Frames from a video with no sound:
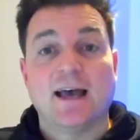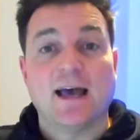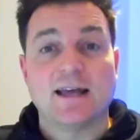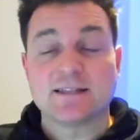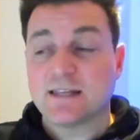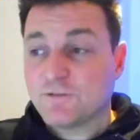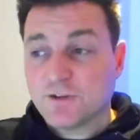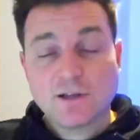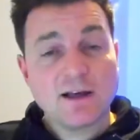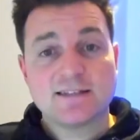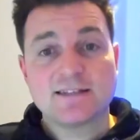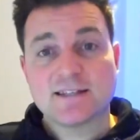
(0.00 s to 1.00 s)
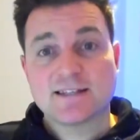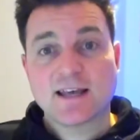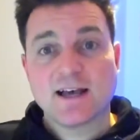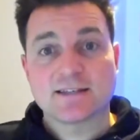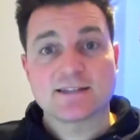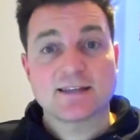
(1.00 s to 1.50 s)
And if you'd like to
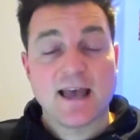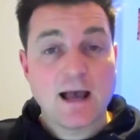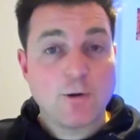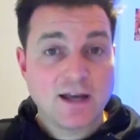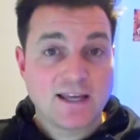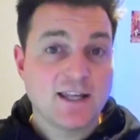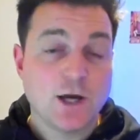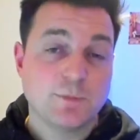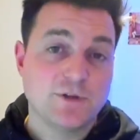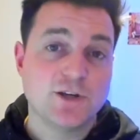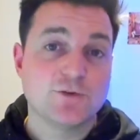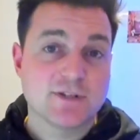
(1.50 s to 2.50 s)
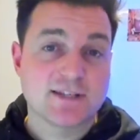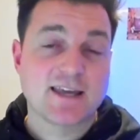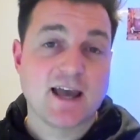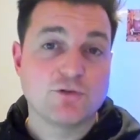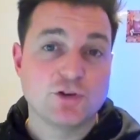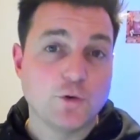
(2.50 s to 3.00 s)
discuss how I can help you
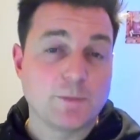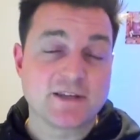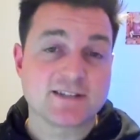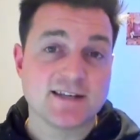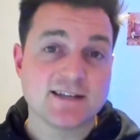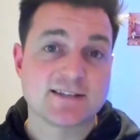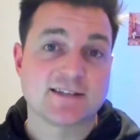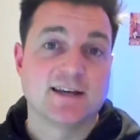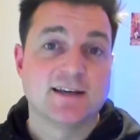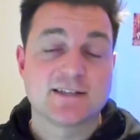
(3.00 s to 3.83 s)
scale your business,